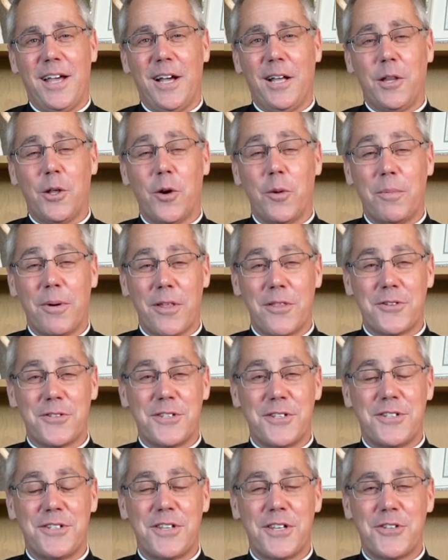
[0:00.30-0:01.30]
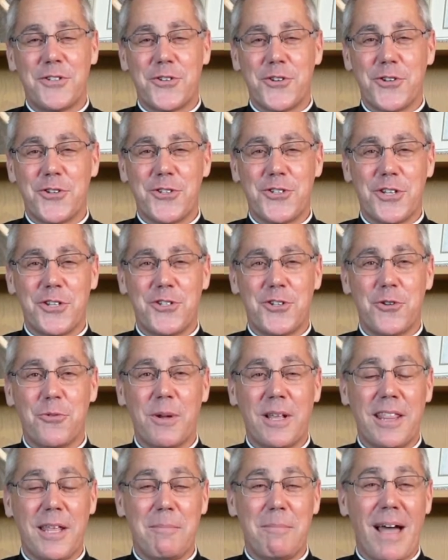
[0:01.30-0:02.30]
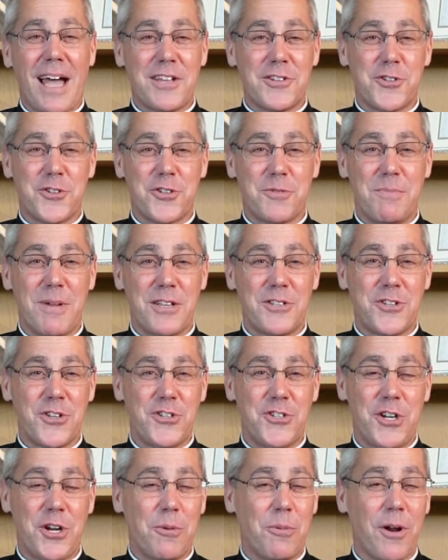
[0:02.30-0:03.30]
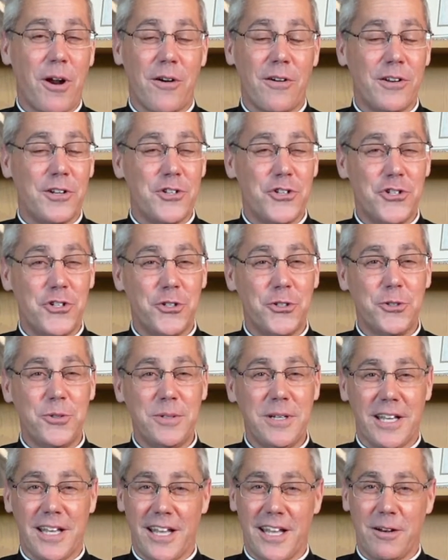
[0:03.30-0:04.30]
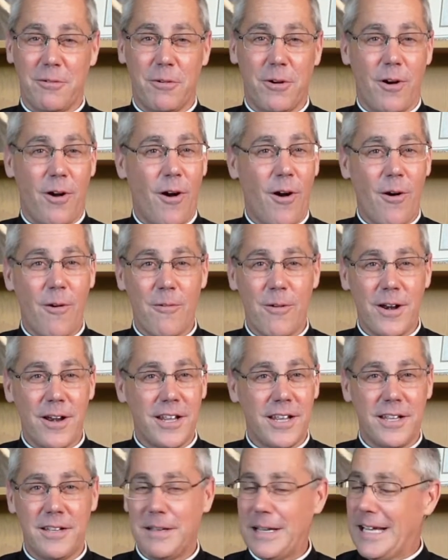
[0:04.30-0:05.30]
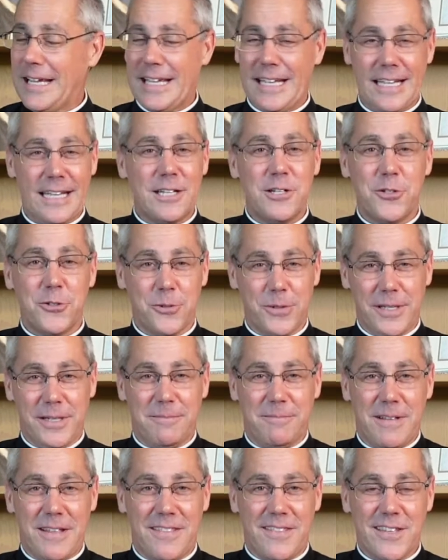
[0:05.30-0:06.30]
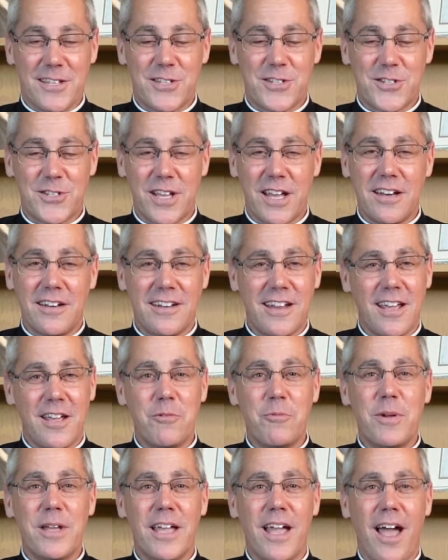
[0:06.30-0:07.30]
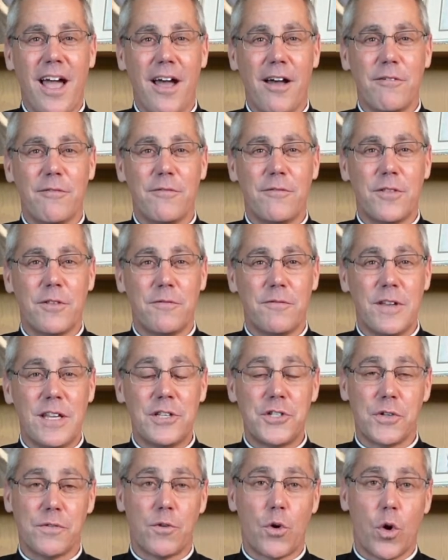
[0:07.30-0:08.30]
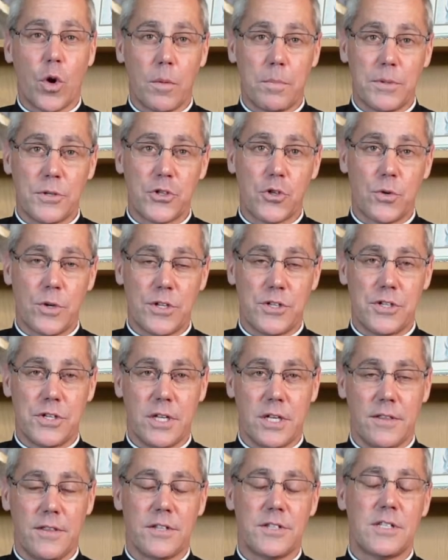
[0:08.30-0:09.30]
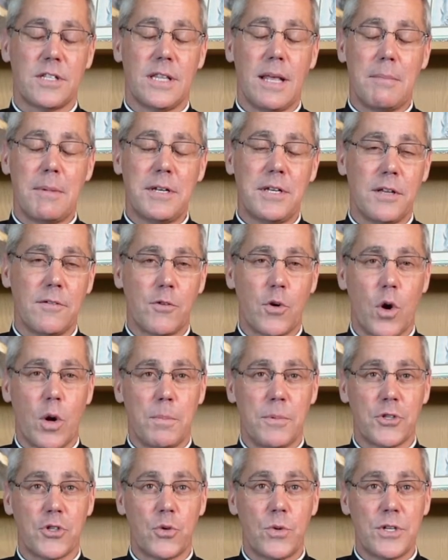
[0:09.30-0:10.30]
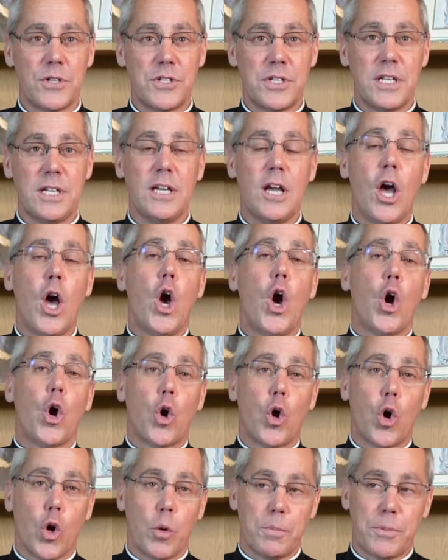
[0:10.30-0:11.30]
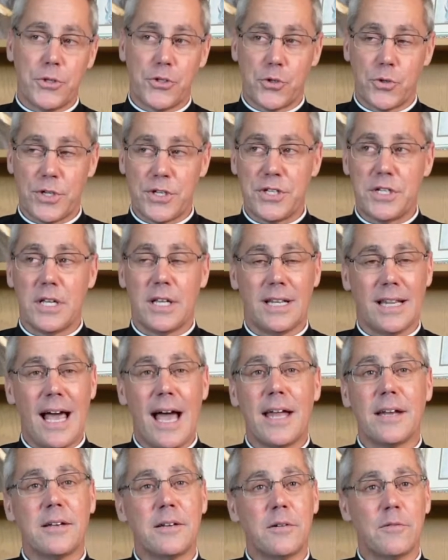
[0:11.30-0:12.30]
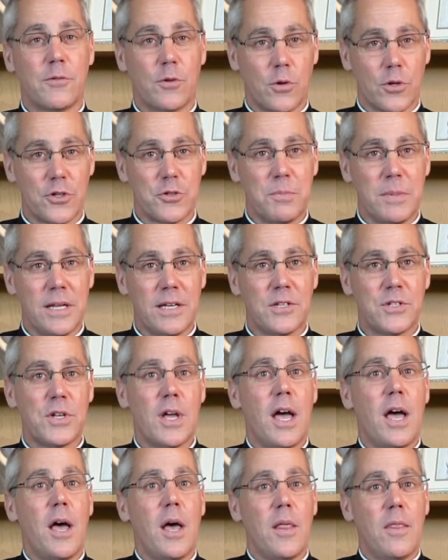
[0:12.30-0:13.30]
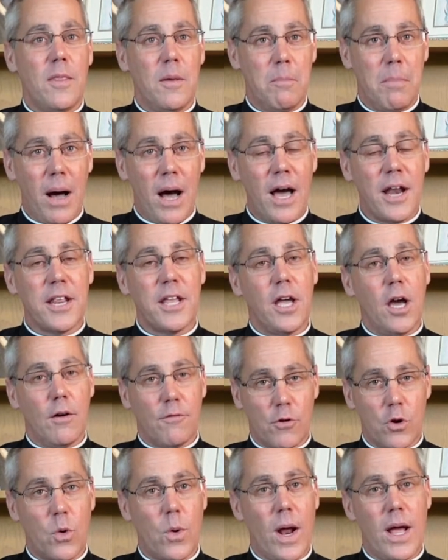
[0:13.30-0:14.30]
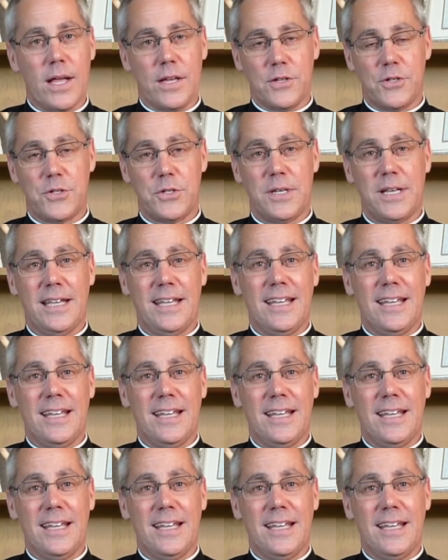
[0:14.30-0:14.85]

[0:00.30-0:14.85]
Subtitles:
Hello, brothers and sisters. It's your weekly pastor's message. Here we are in June, and we're already into it. This Sunday, we have the Feast of Corpus Christi, the Solemnity of Corpus Christi. Corpus Christi in Latin, of course, means the body of Christ.